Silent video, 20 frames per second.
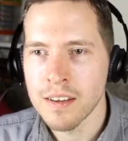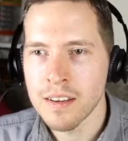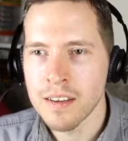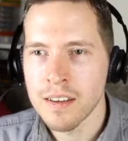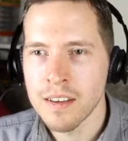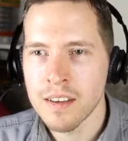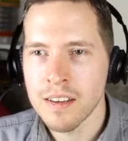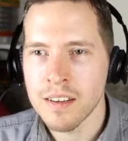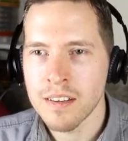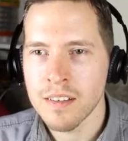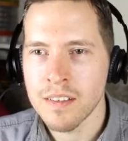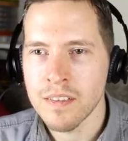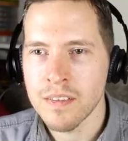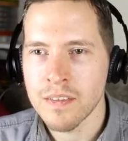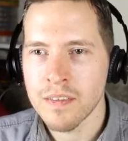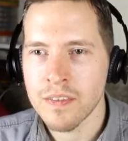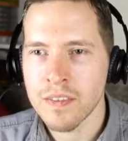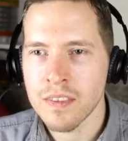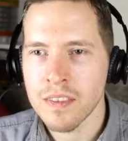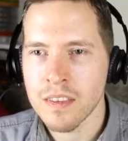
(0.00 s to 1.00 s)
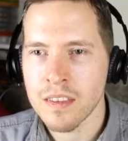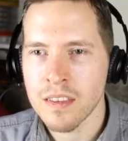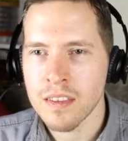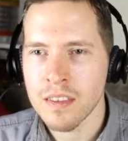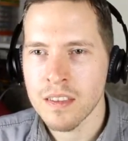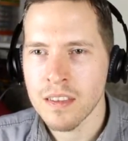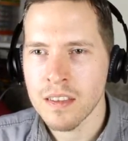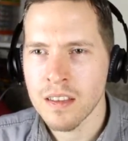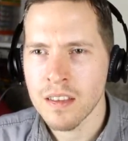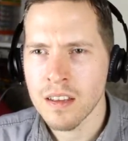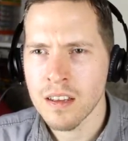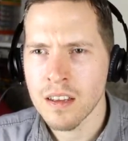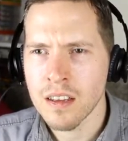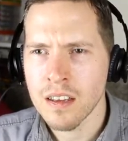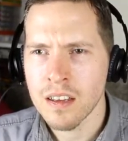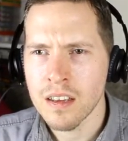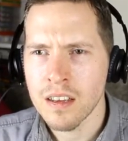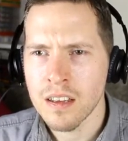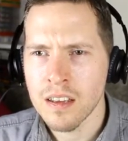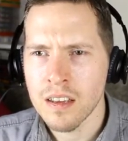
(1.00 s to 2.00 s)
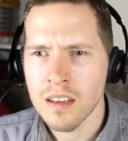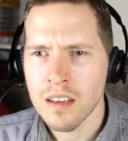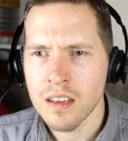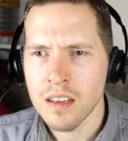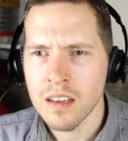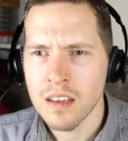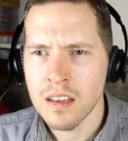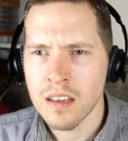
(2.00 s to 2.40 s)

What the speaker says: Nothing is said.